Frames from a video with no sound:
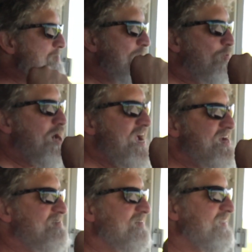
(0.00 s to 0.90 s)
but we're in.
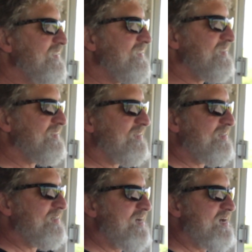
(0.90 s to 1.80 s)

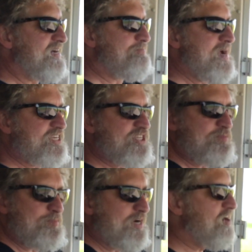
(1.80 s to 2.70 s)

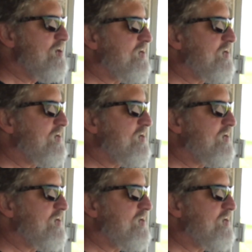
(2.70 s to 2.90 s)
Maximum 100